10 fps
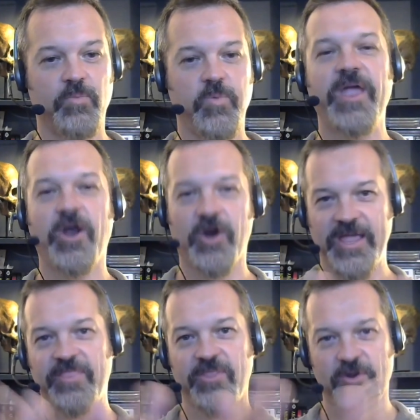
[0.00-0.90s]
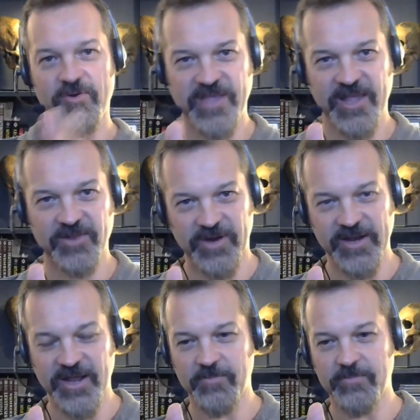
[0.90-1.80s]
we are in those days
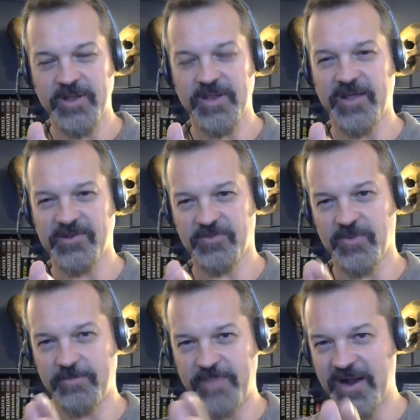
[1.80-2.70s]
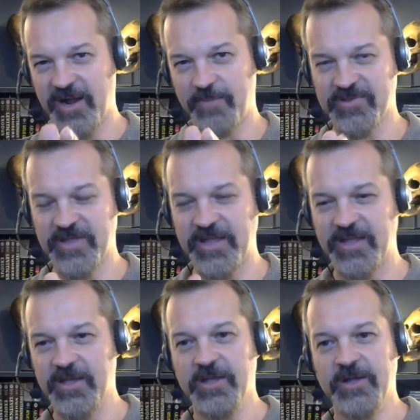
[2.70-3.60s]
right now. But I just want to back up and
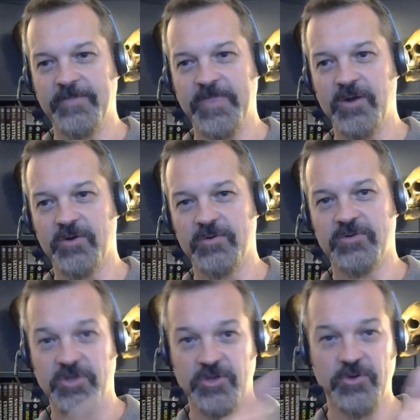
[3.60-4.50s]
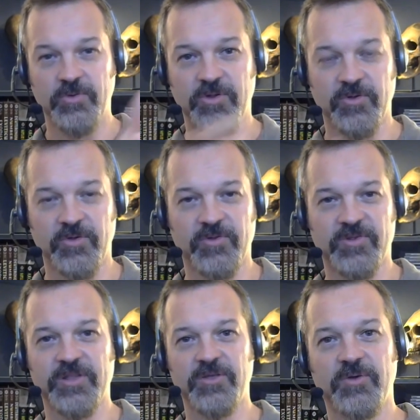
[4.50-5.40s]
say, to you
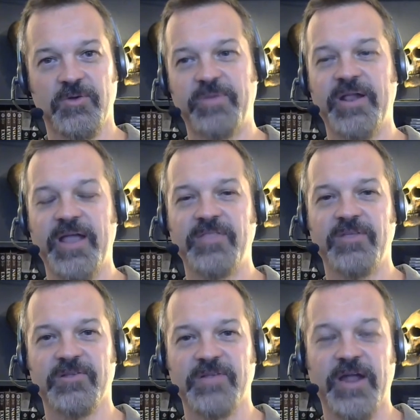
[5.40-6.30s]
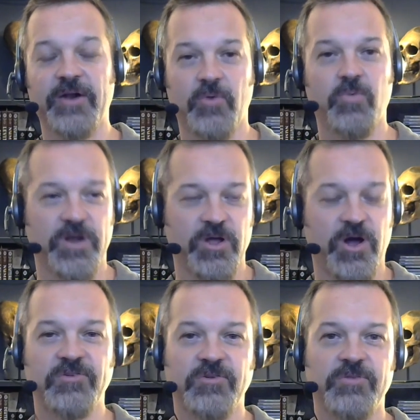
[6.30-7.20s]
said had been an atheist. I don't know what
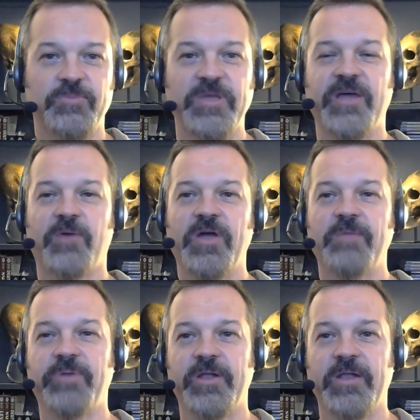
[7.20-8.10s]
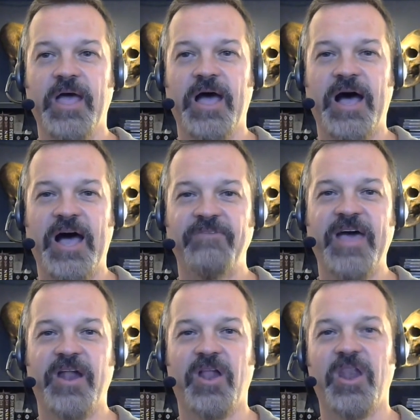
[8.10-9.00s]
caused you to be that way, but I've
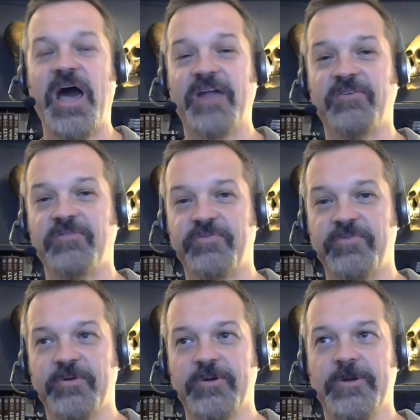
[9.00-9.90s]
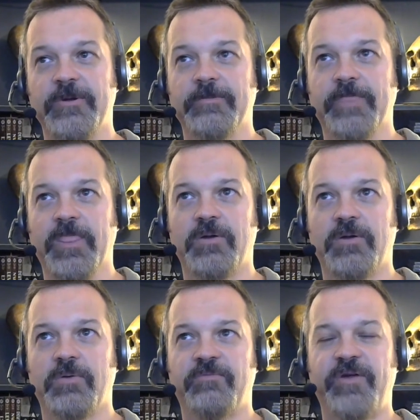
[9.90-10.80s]
had a lot of
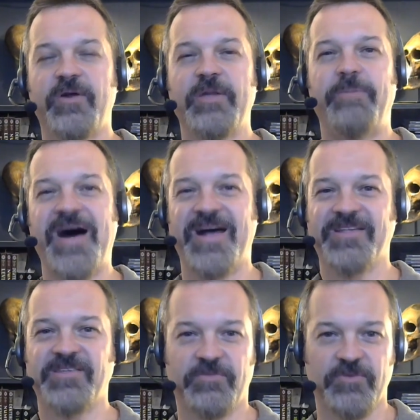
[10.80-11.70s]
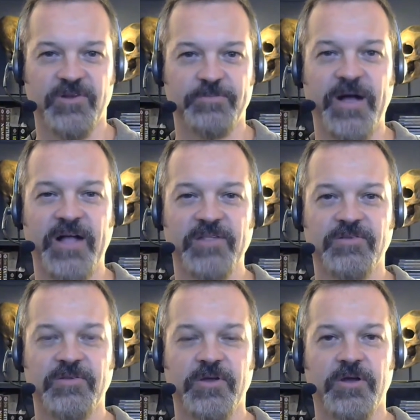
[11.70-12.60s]
very positive
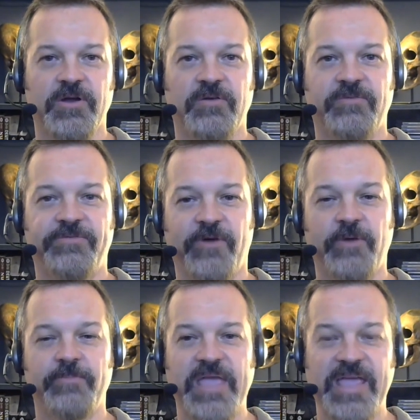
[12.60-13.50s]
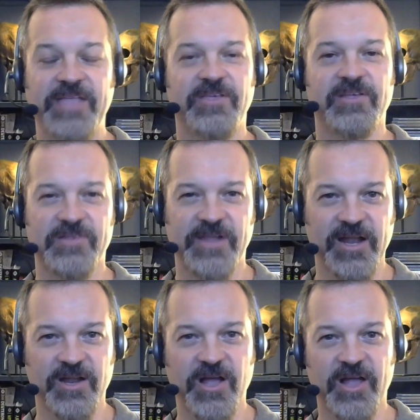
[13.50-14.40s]
response from atheists and
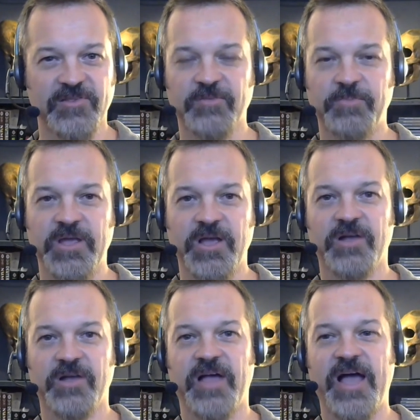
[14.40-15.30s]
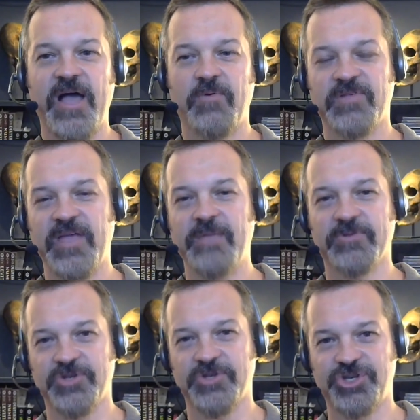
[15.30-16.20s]
agnostics because I was
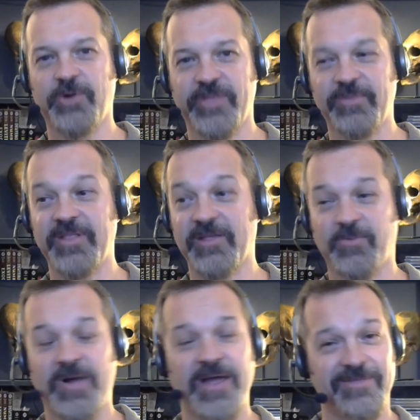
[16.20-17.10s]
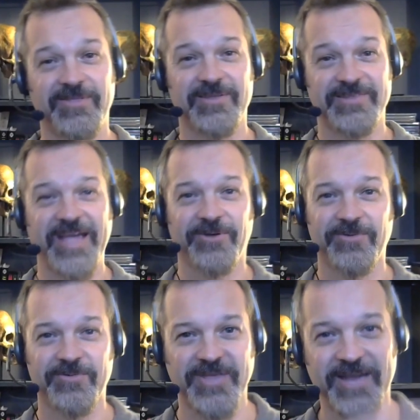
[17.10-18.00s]
able to show them. And that's why the
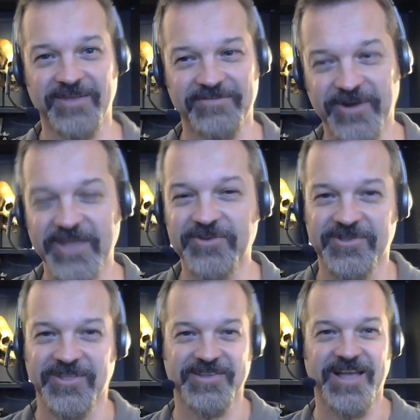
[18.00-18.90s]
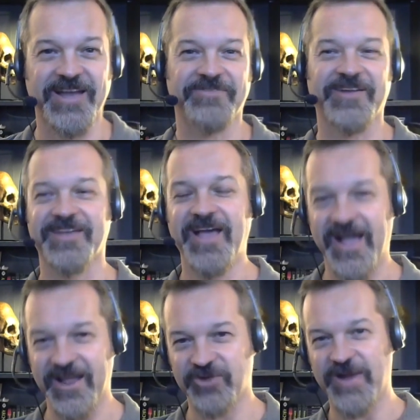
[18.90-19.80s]
title had a very interesting side effect.
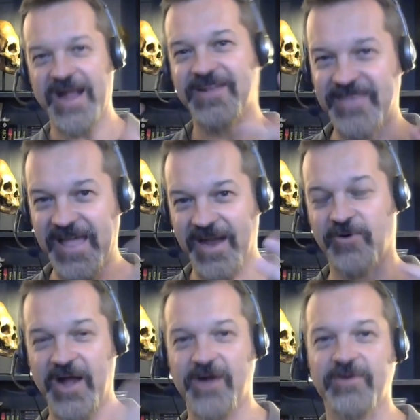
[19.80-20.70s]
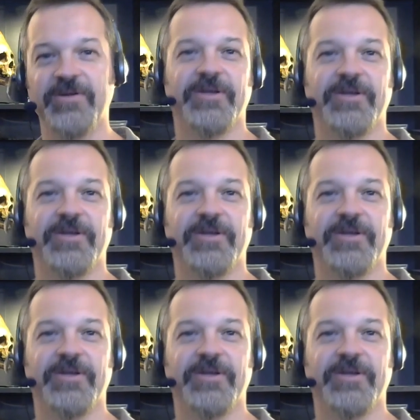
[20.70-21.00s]
I attracted that crowd